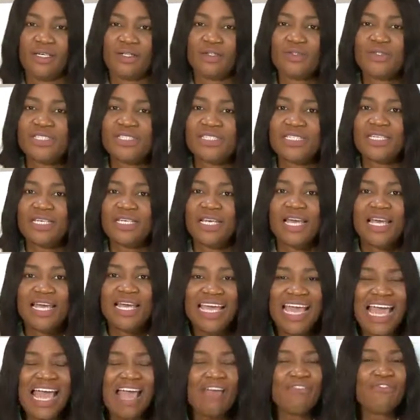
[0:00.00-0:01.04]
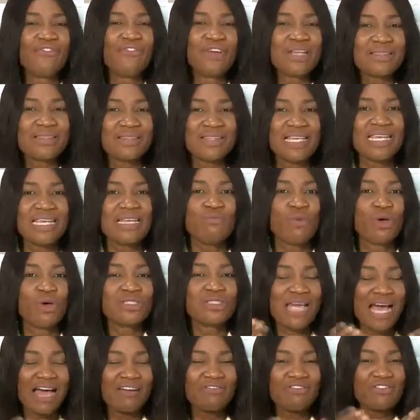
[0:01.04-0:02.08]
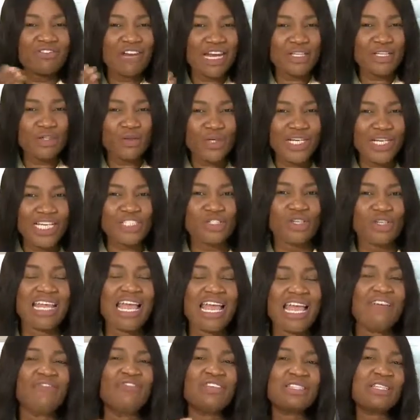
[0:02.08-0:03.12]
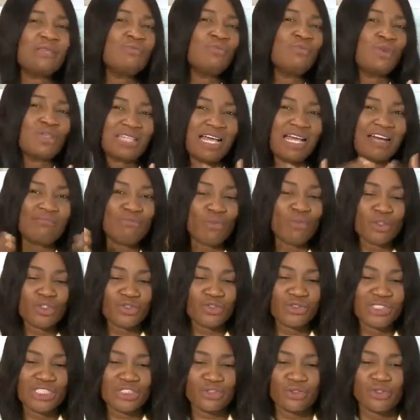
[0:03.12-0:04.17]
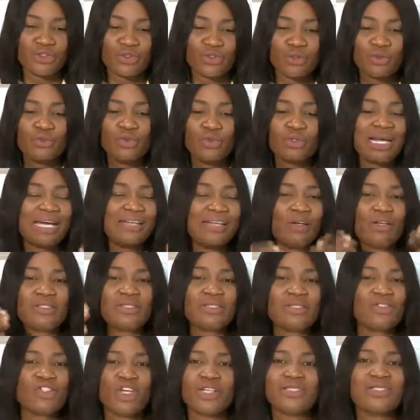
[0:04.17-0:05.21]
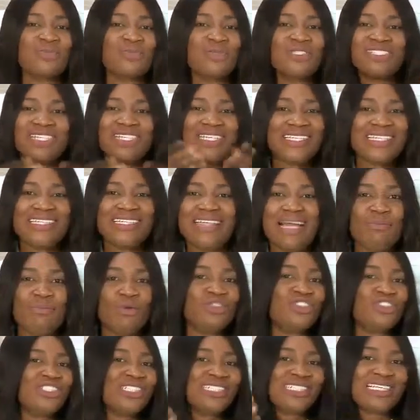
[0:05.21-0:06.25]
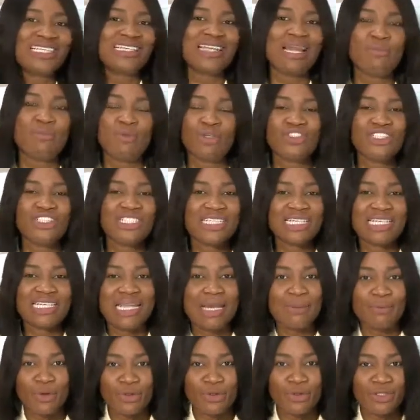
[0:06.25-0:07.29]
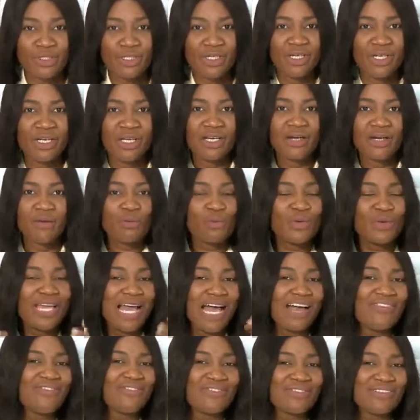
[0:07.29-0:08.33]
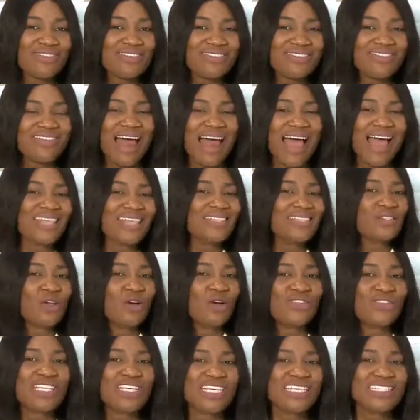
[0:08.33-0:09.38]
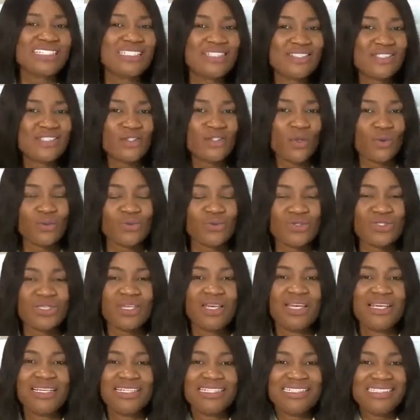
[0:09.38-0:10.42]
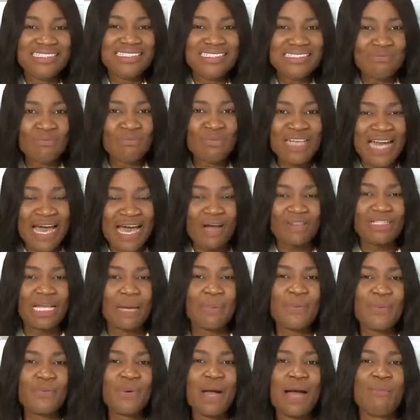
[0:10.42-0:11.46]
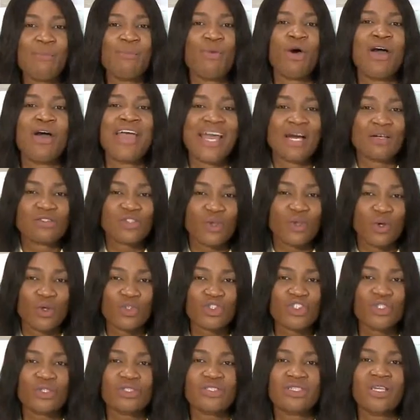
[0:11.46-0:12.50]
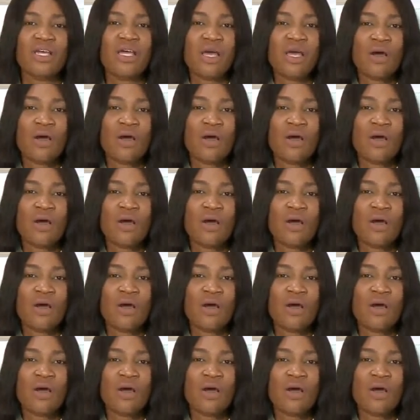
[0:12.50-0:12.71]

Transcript: You see, everything must have regulation, everything must have moderation. So you cannot just be drinking lemon, drinking lemon, drinking lemon. We have rise of kidney stones now that people are more health conscious.